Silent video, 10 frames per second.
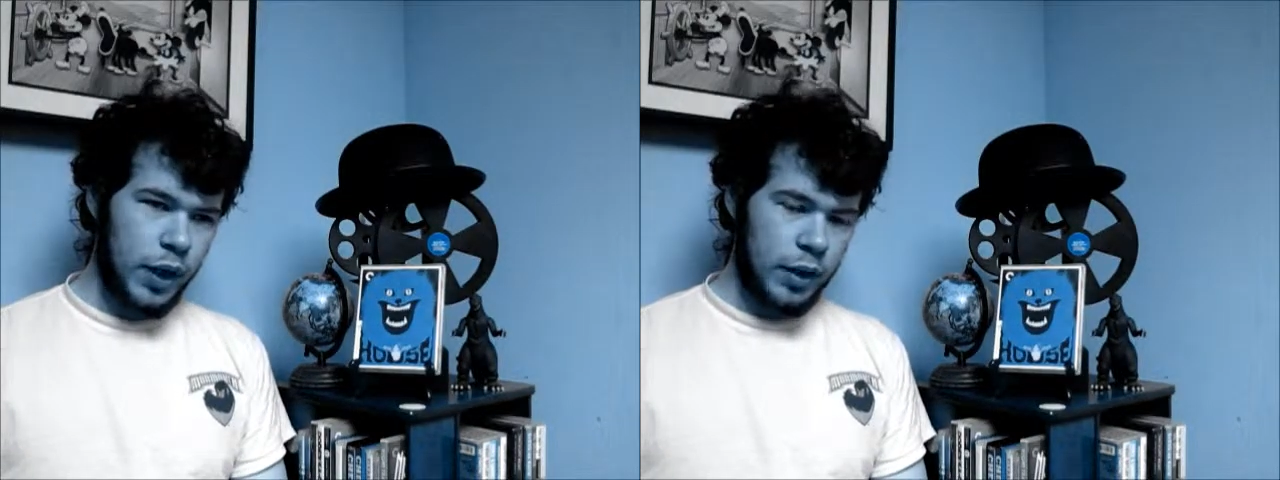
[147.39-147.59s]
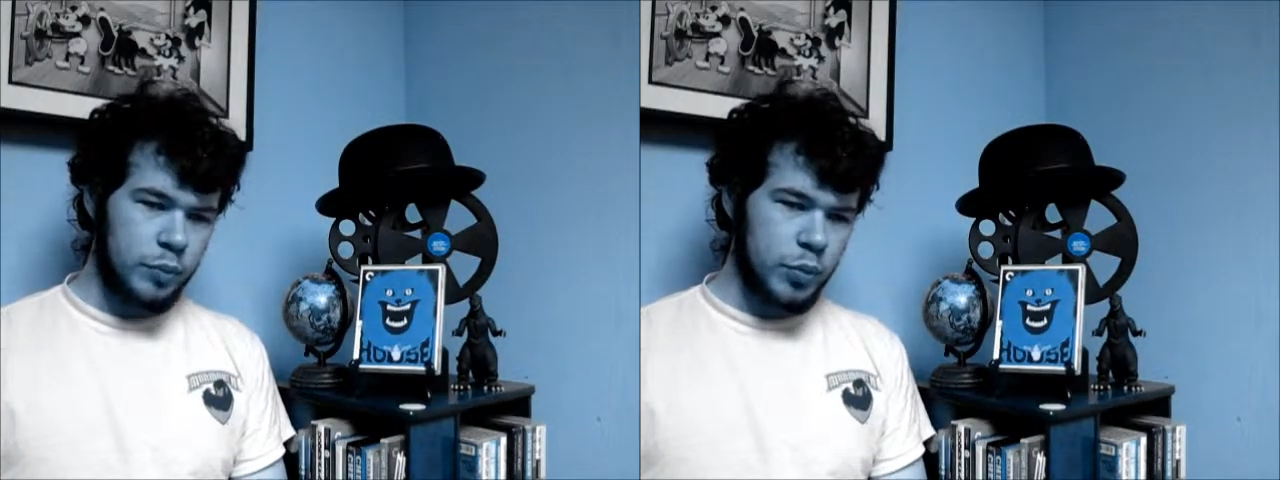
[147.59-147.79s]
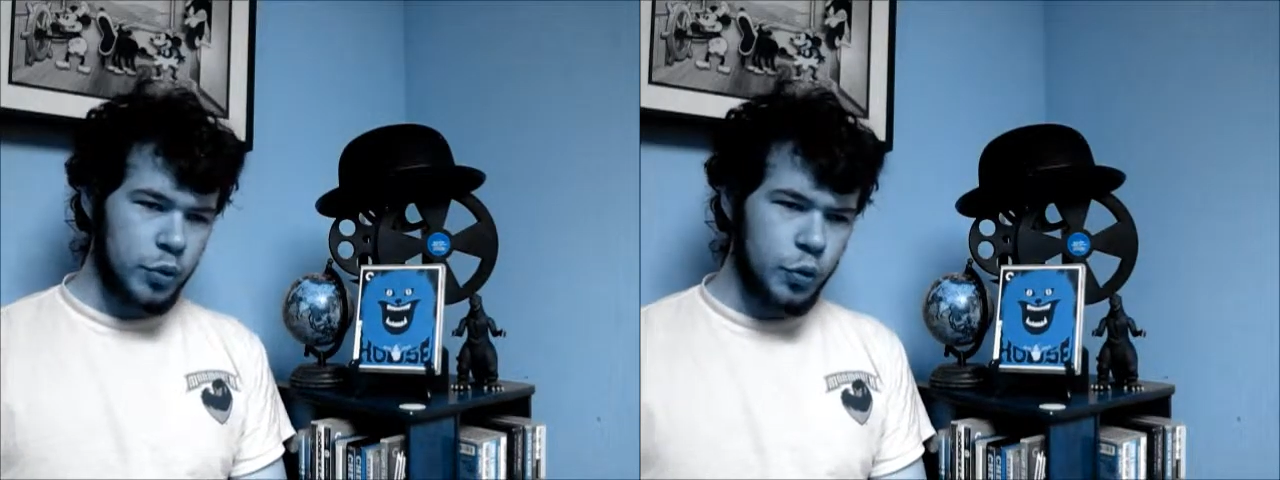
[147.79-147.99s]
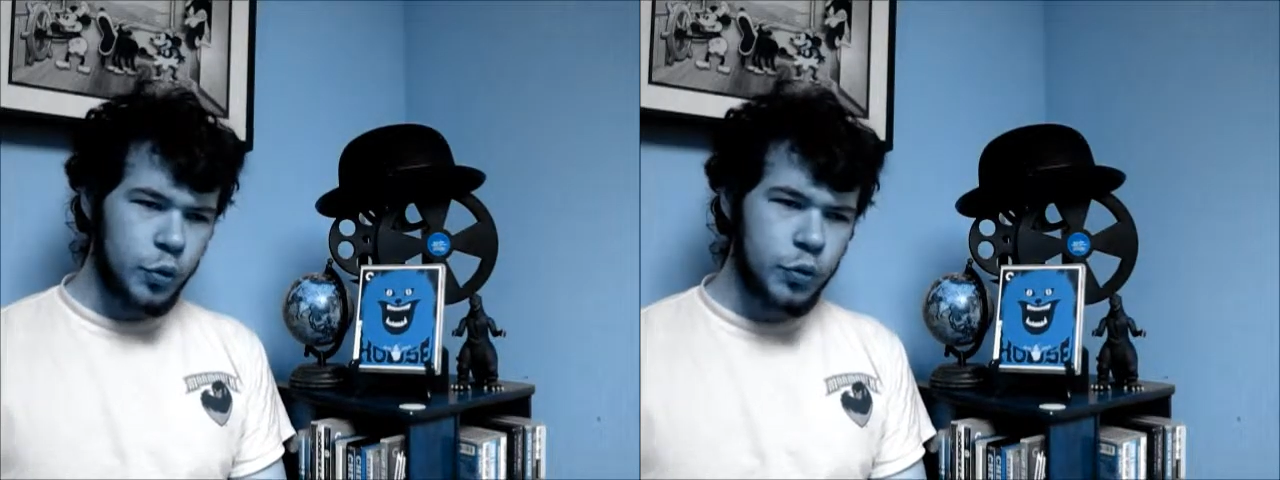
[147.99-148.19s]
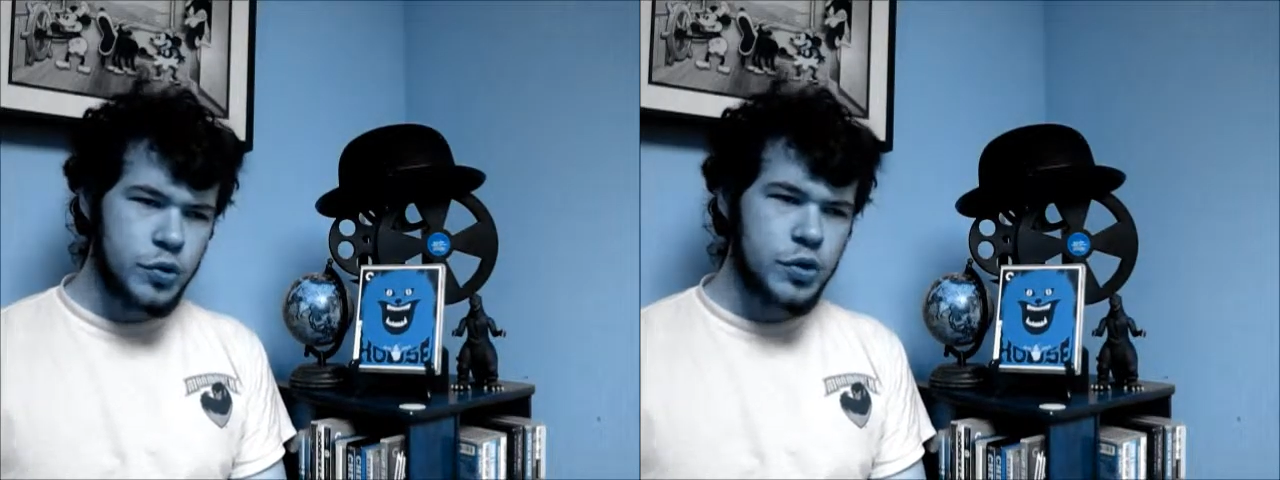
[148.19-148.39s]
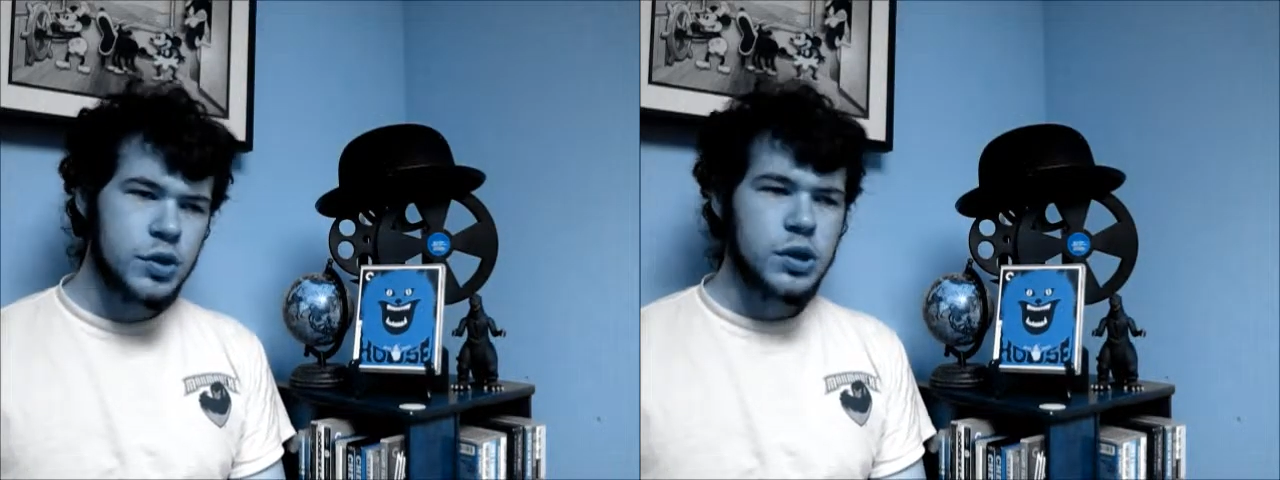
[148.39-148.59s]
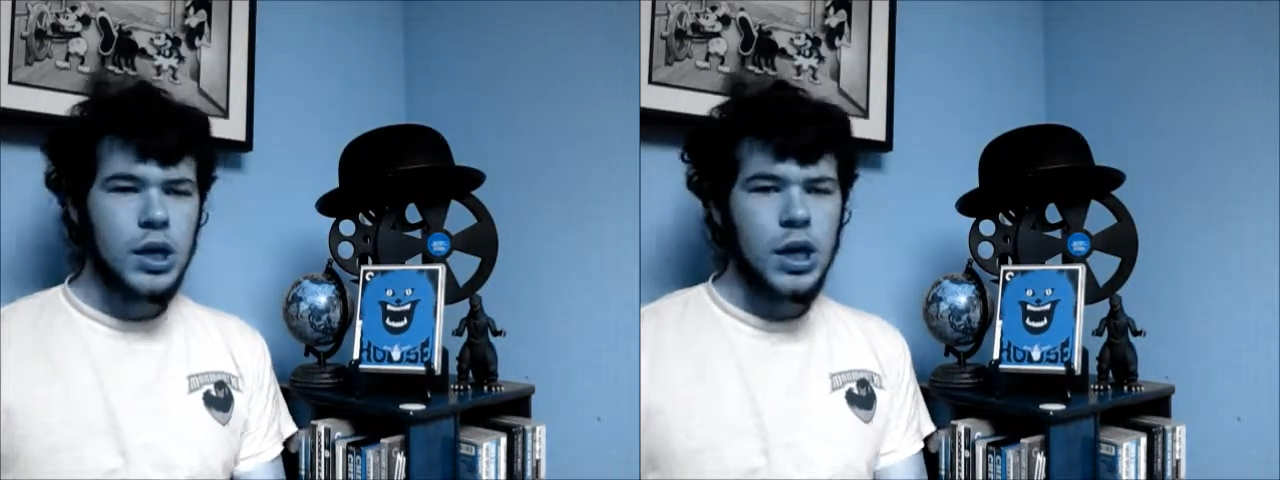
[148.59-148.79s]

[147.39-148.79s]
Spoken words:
like blues.